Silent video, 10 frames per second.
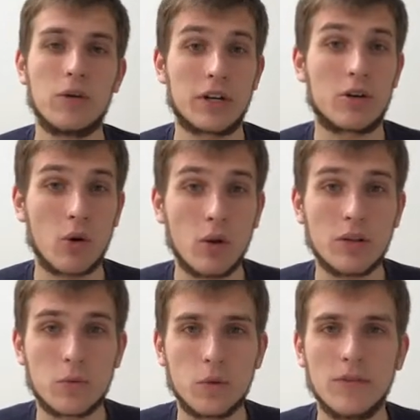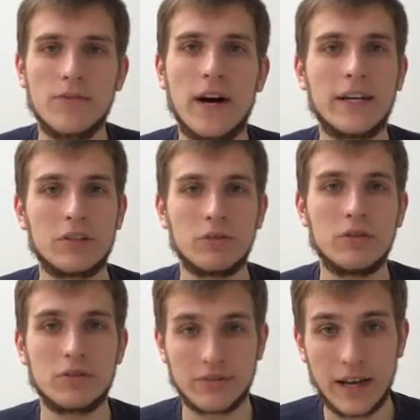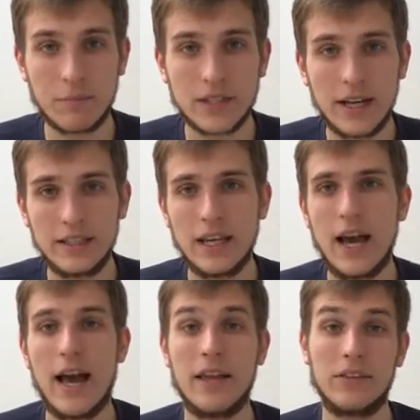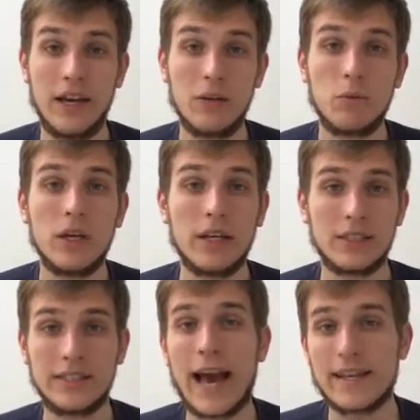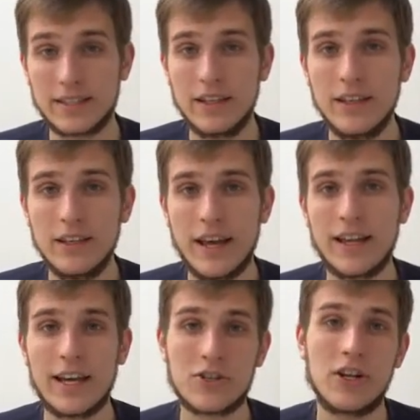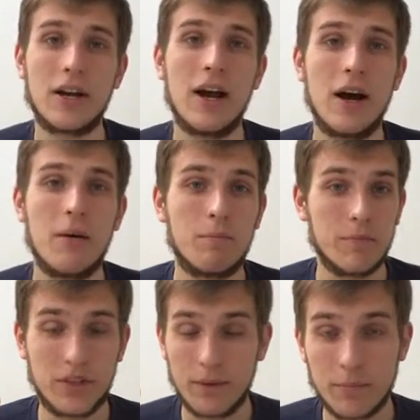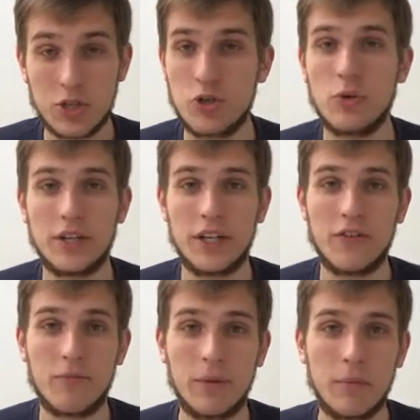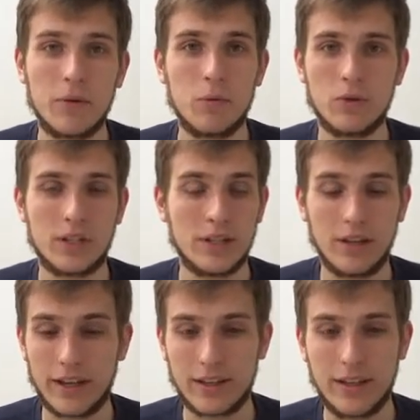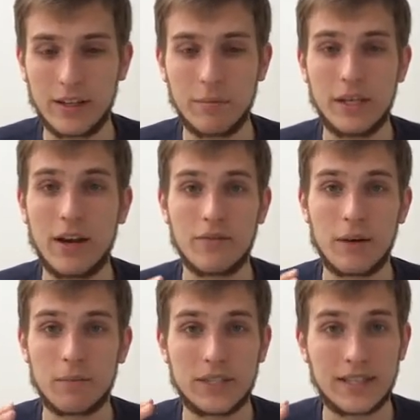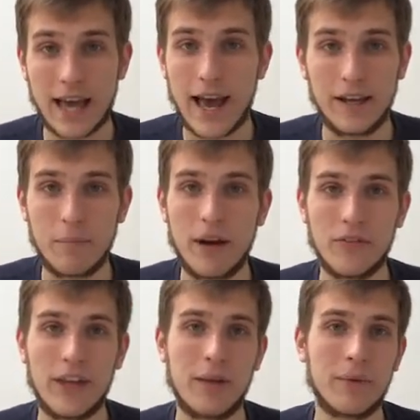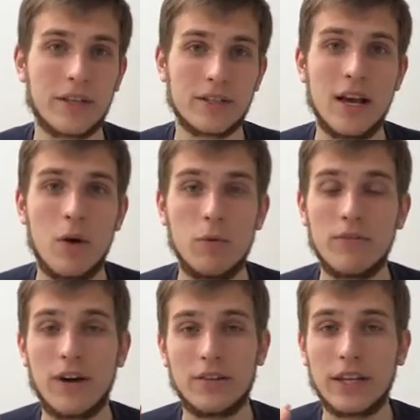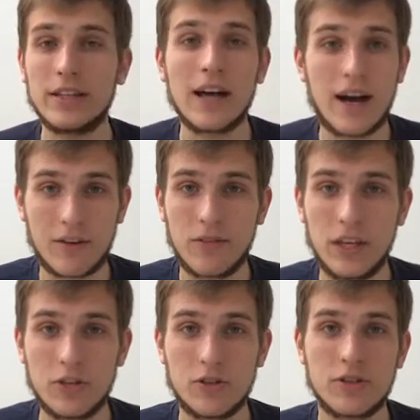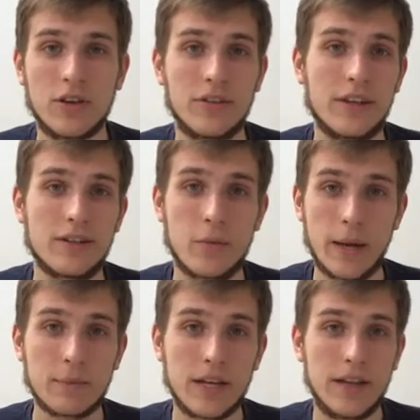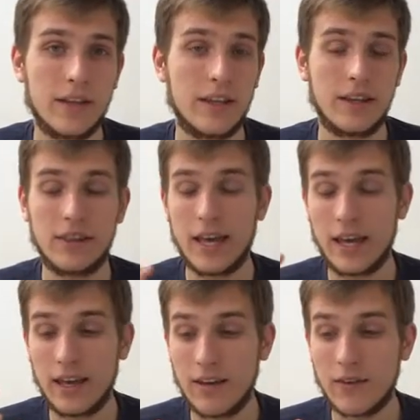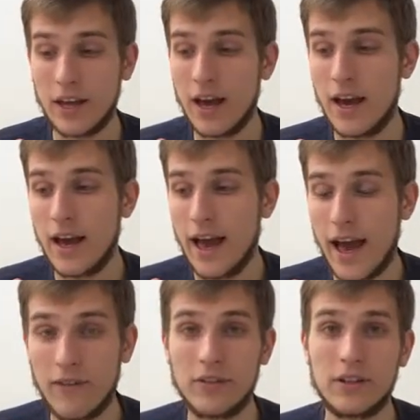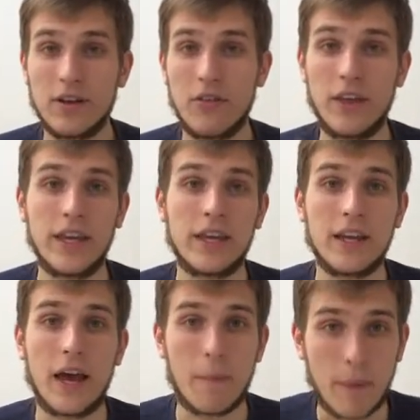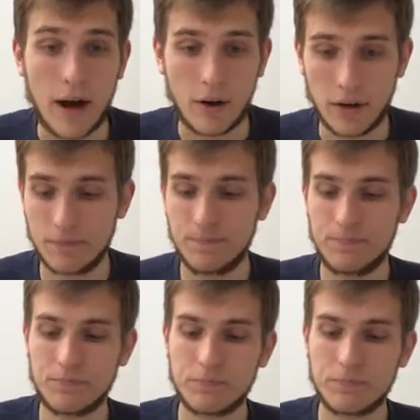our crawler will find on your website. And then we tested it, and actually the majority of people were like a little bit of sad about that, because we found a lot of issues on their website that they even haven't thinking about.